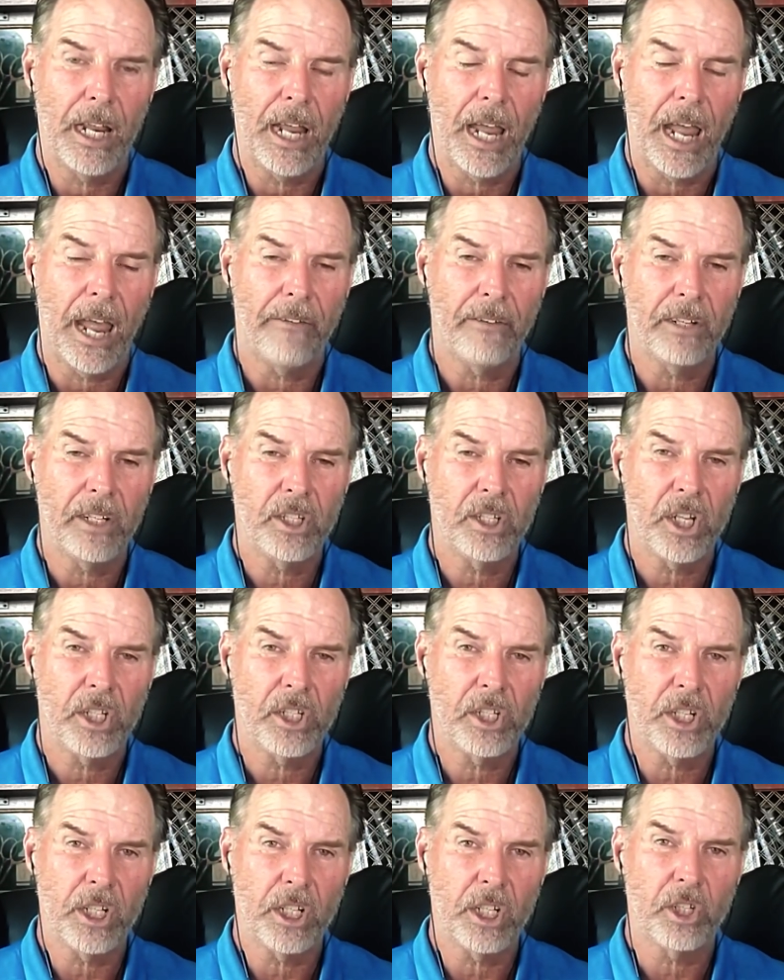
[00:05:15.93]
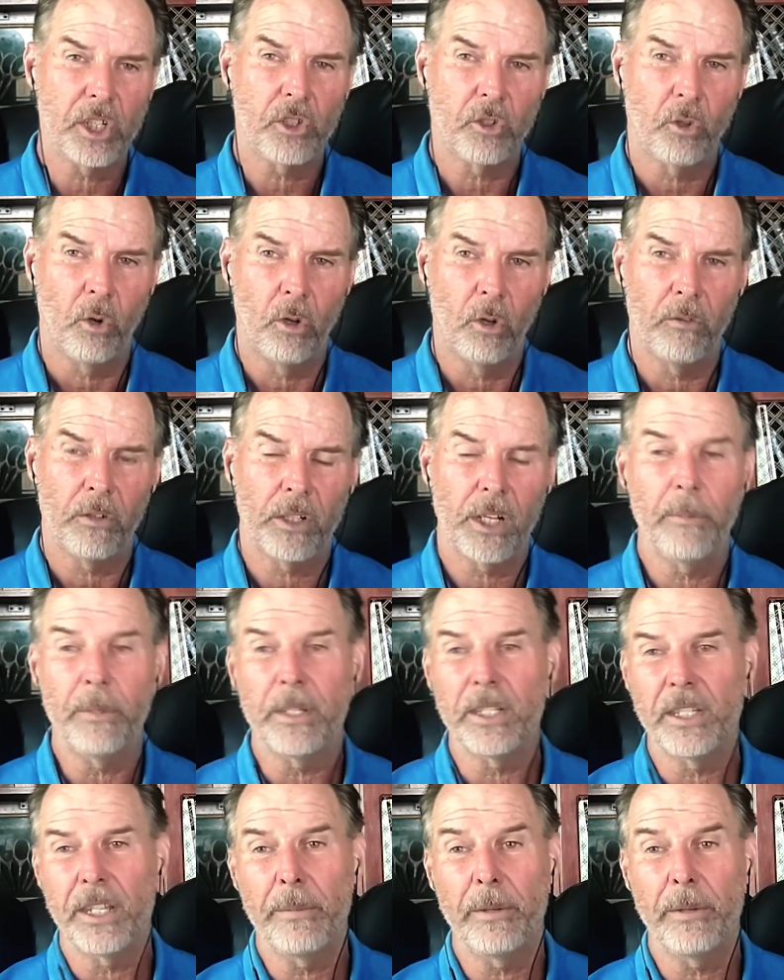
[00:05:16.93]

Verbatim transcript: having such control over companies,